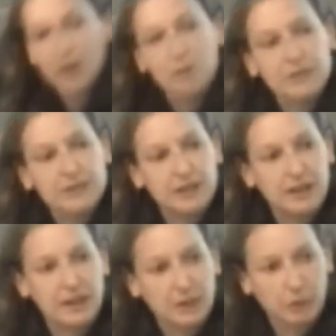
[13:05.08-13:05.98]
but
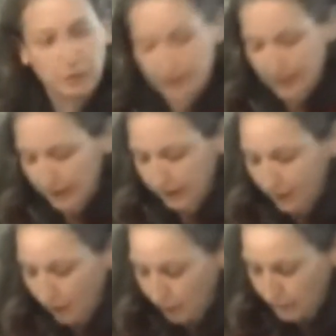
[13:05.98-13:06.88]
certainly they will be there
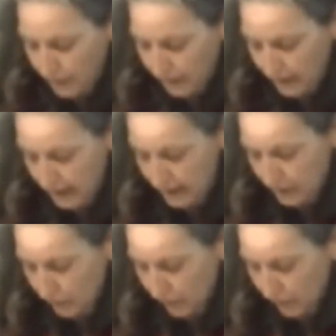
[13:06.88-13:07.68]
often in the historic